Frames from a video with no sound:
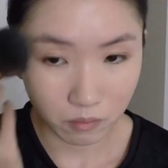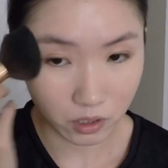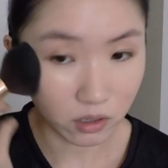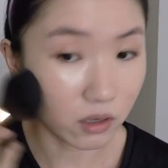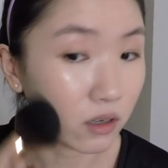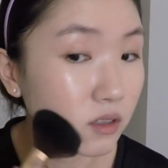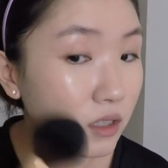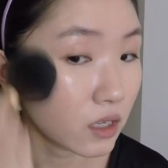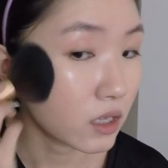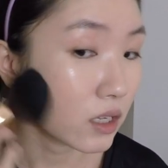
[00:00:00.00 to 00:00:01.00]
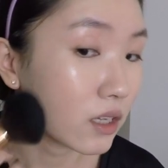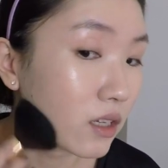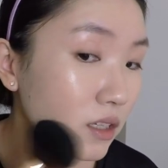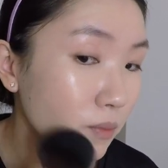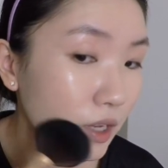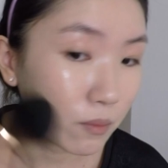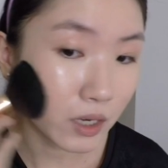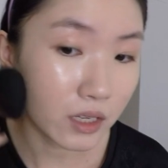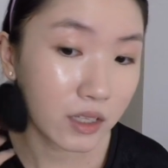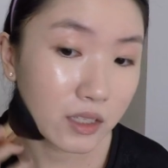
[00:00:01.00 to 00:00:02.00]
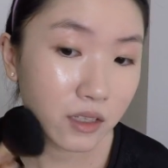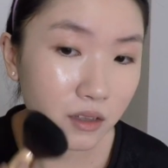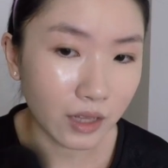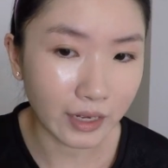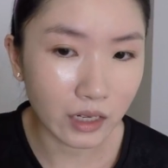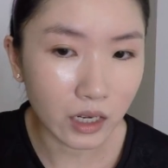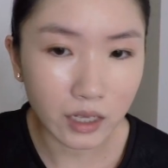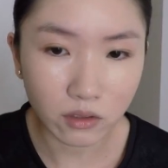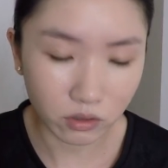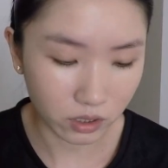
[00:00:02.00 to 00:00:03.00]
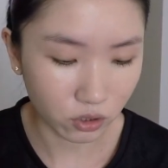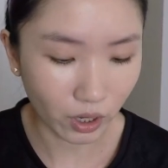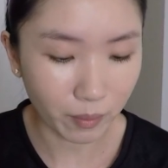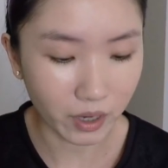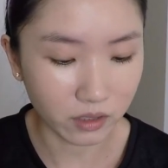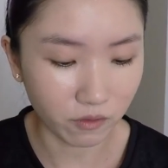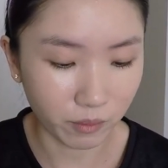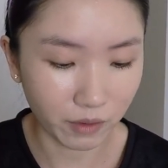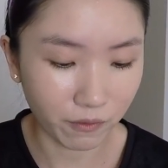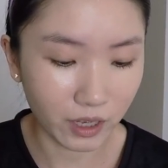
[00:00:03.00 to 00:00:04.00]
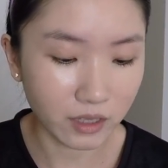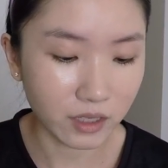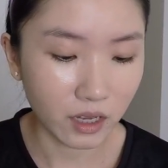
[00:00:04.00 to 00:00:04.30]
because it is matte, but it doesn't like cling to the dry parts of my face.